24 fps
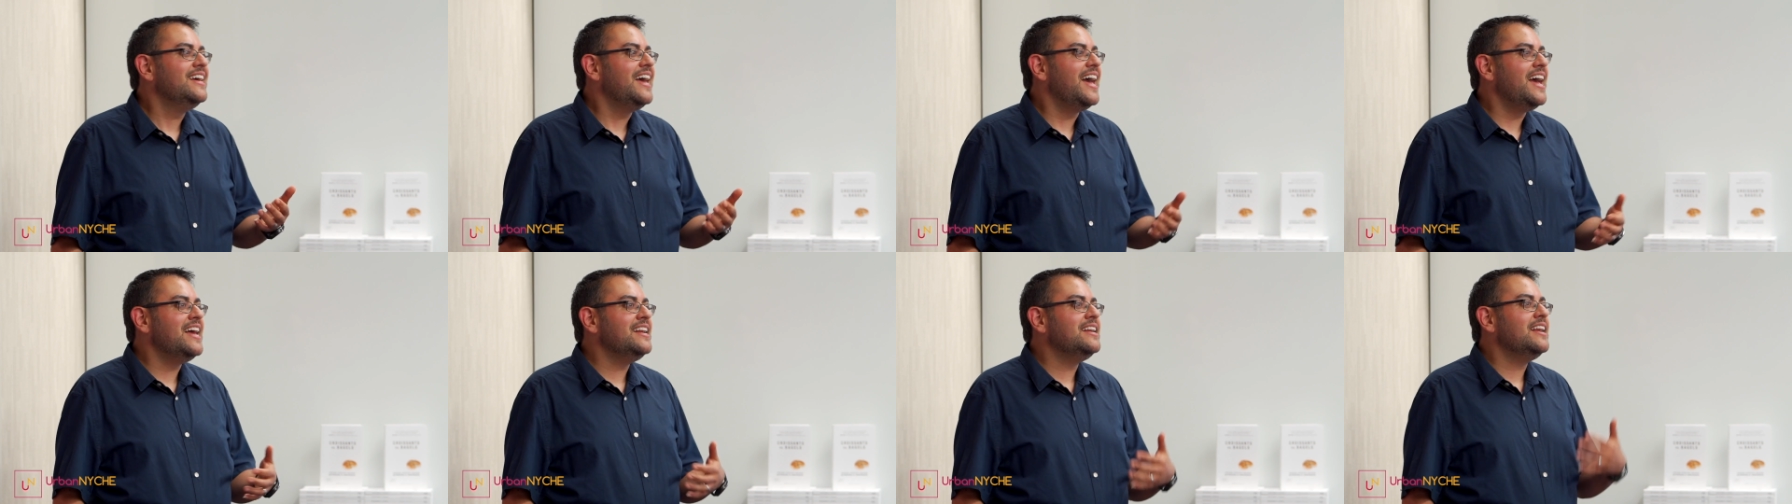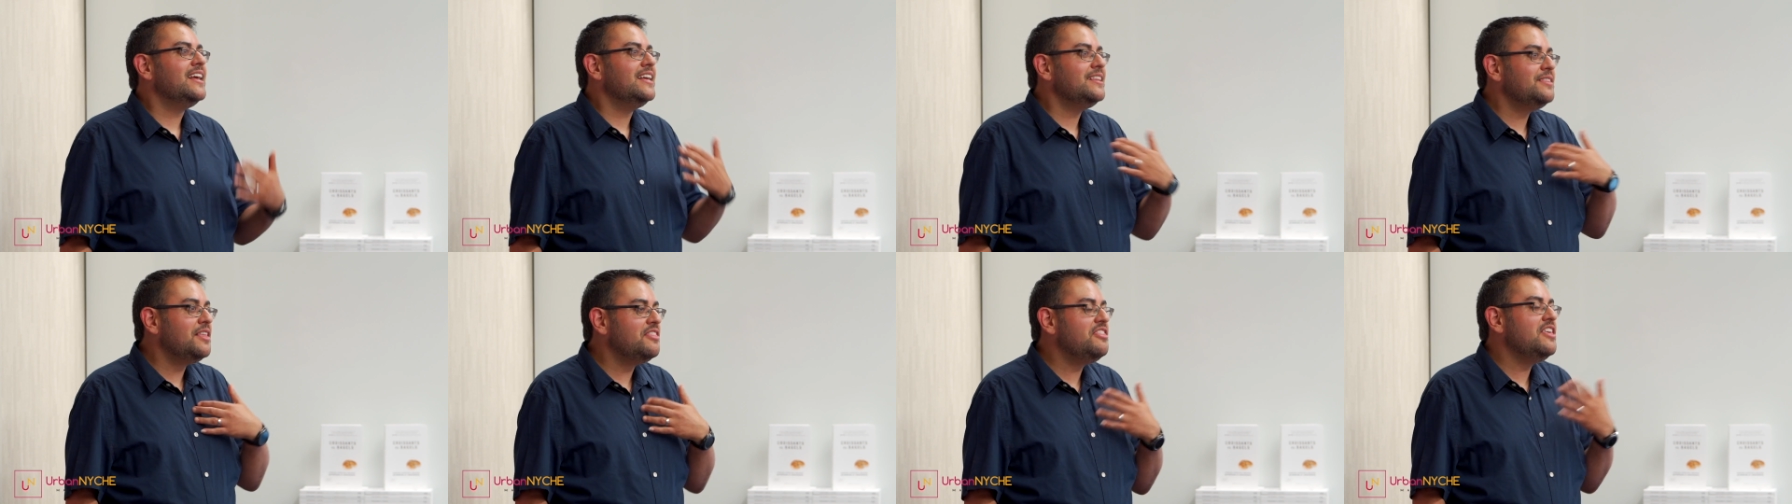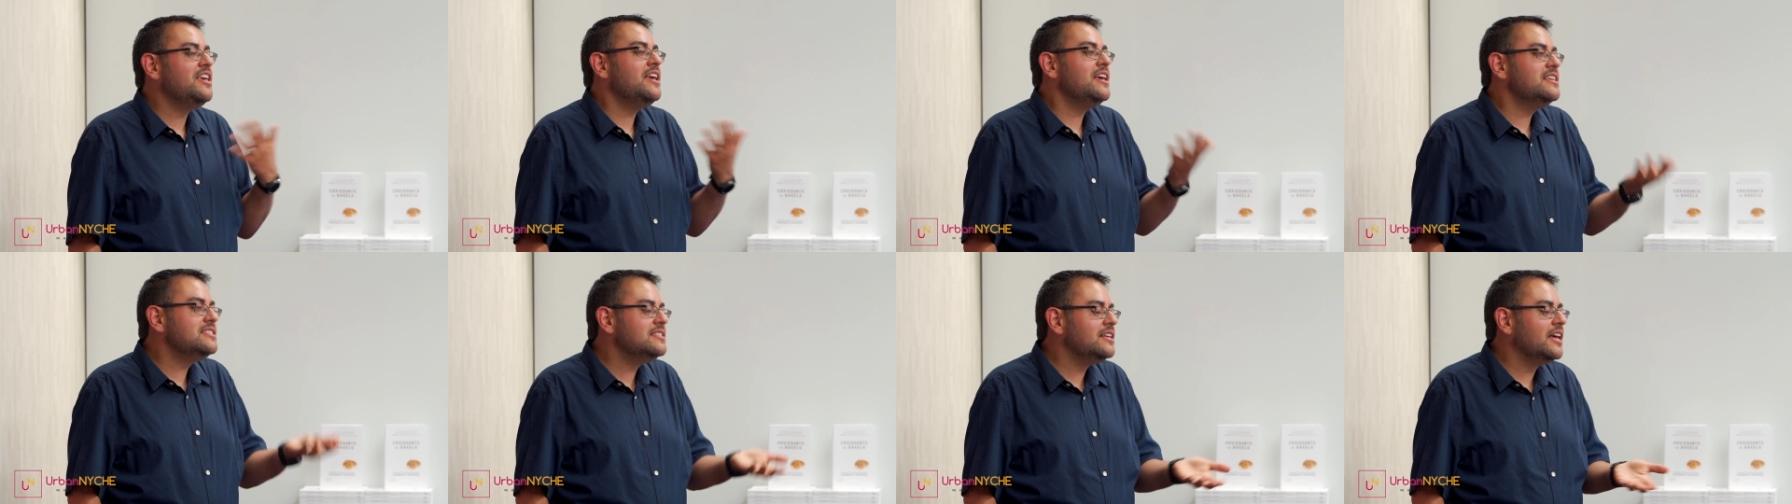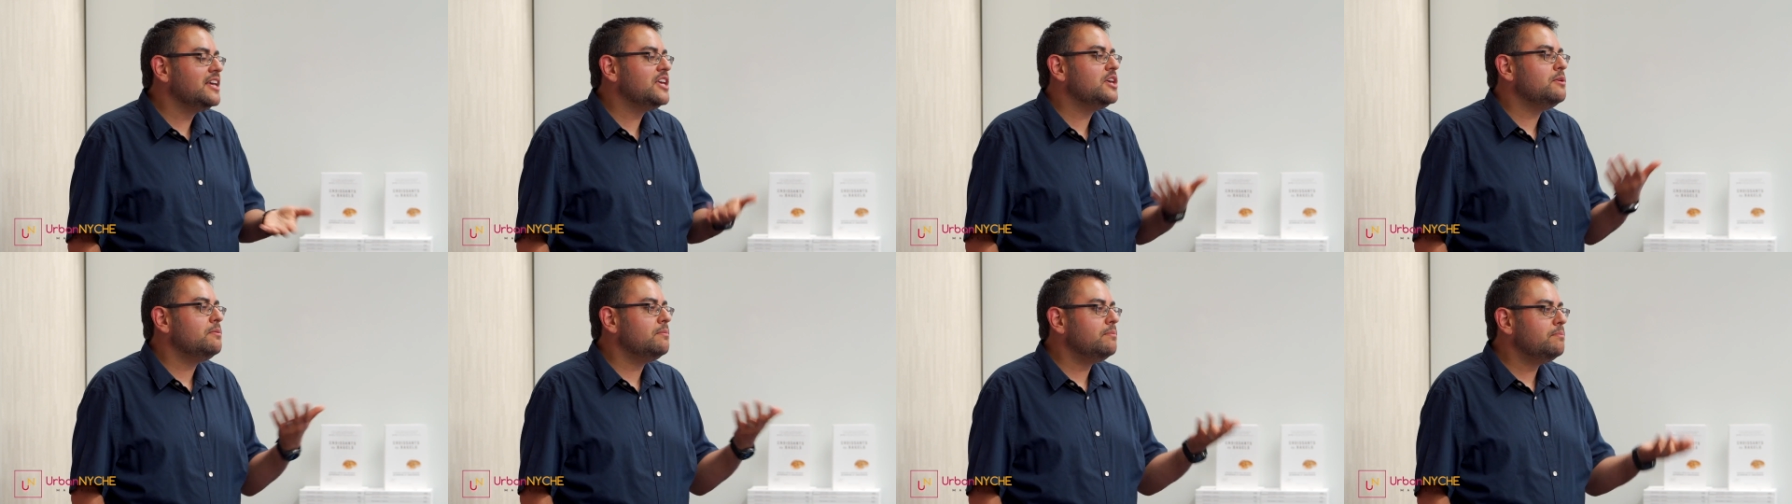And the thing is,
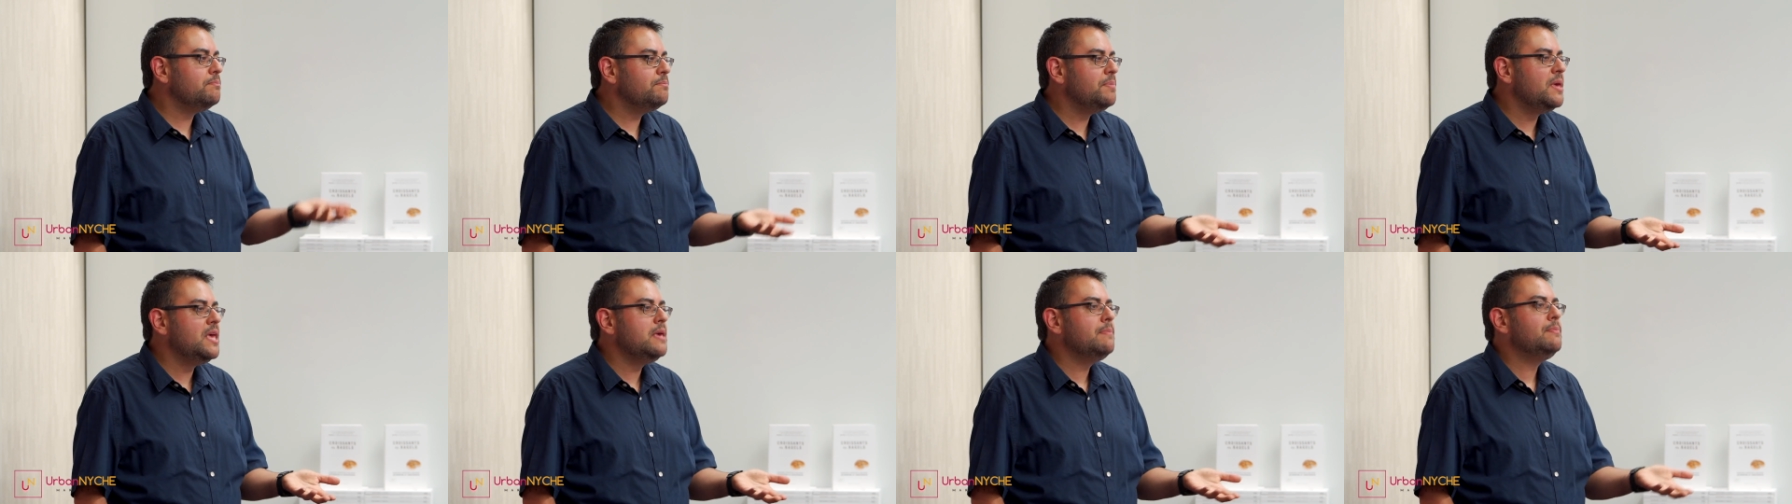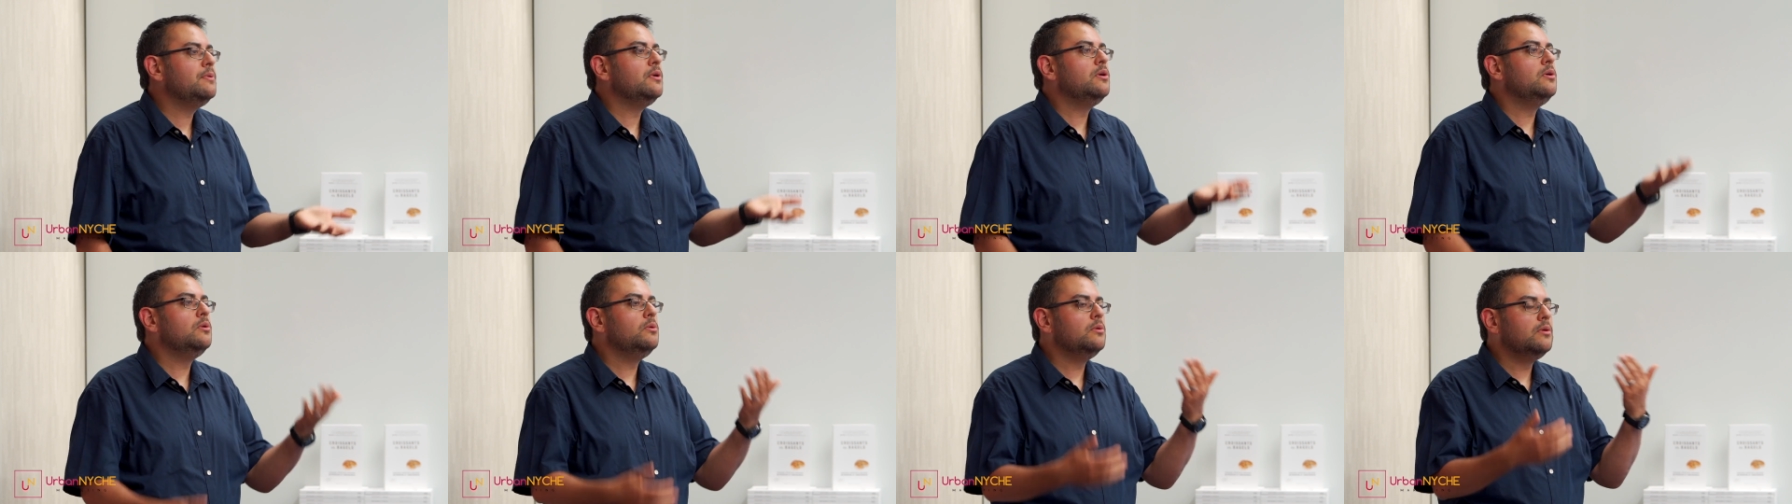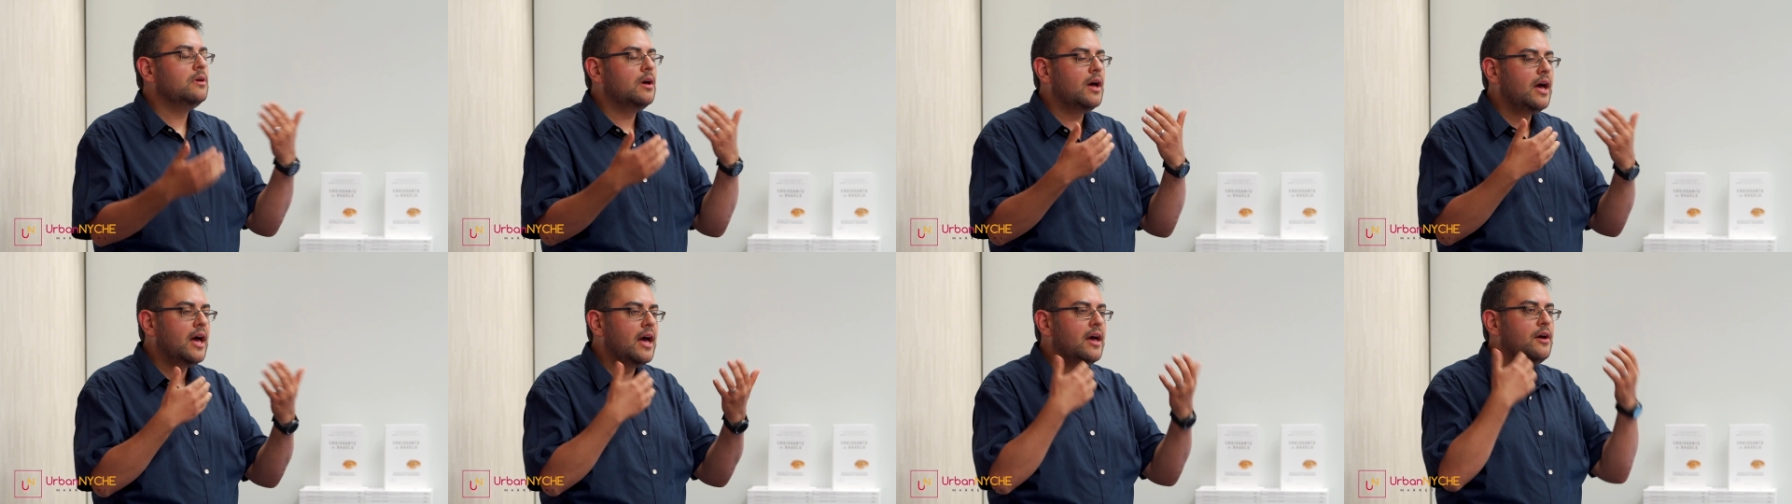like, people